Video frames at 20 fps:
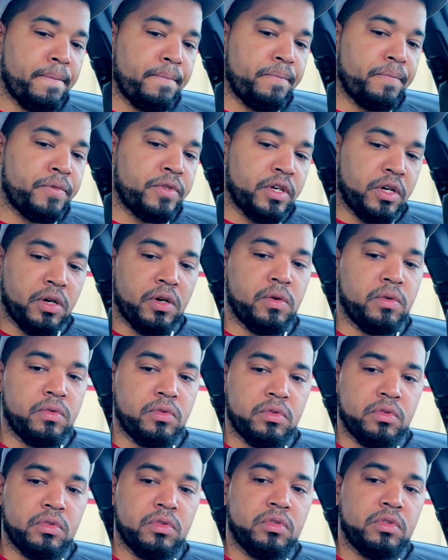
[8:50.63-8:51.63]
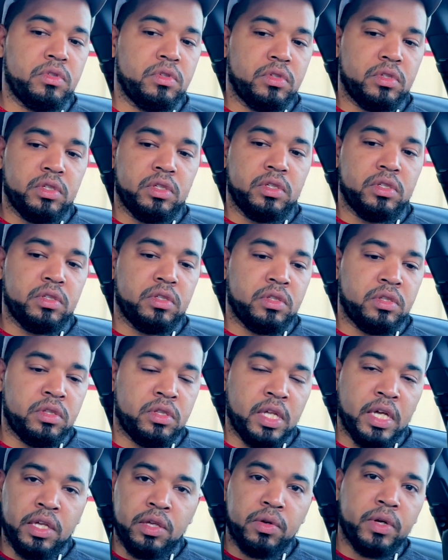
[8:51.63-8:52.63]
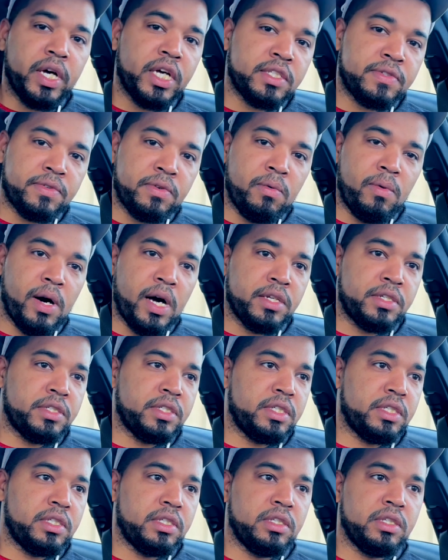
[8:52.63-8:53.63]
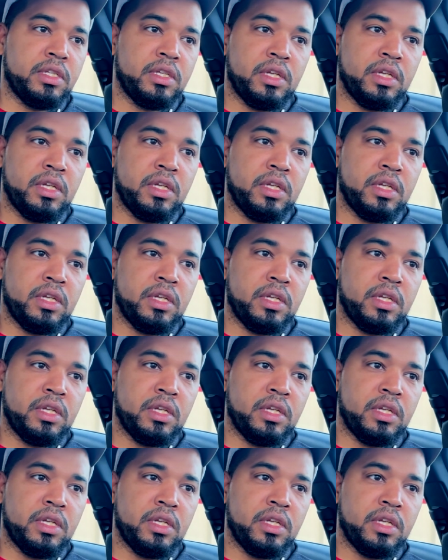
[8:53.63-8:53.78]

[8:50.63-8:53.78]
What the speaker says: So thank you guys for watching.